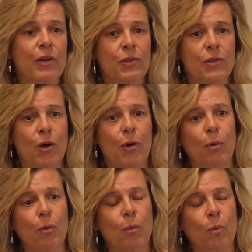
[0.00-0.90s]

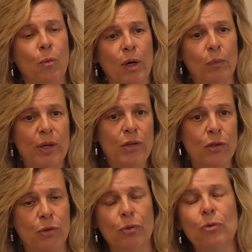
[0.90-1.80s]
So what we
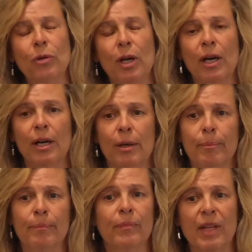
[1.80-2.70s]
do,
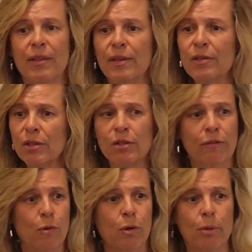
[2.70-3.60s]
and this is
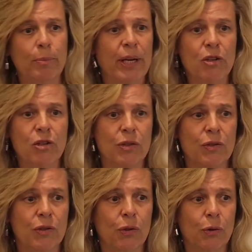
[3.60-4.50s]
for
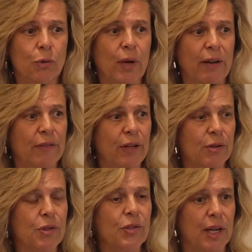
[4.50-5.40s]
patients who have
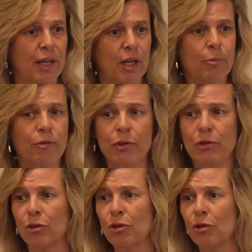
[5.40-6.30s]
either signed up for
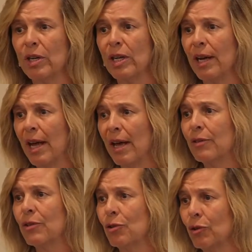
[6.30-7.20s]
surgery and have
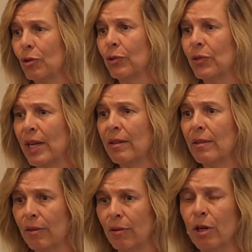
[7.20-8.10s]
a surgical date
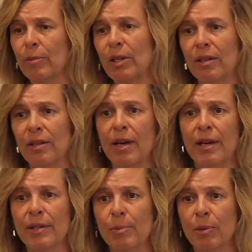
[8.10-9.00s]
that they're coming into the
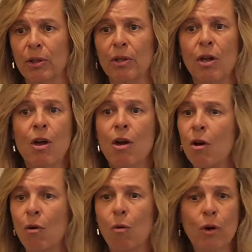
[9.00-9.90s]
hospital,
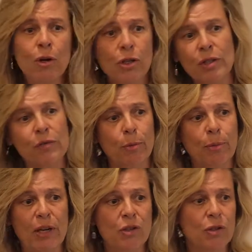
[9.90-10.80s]
or just for
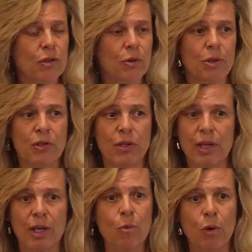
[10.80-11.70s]
patients who are
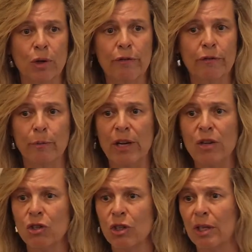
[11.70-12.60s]
seeking more
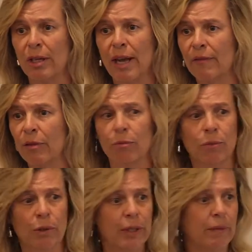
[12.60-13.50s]
information and haven't
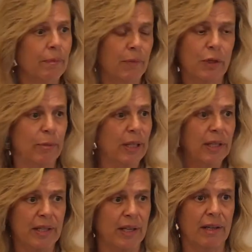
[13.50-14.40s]
really
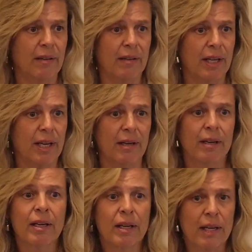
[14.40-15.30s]
committed to anything yet.
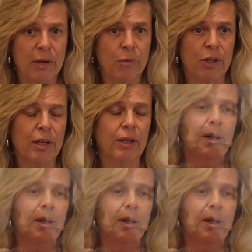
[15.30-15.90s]
Anyone can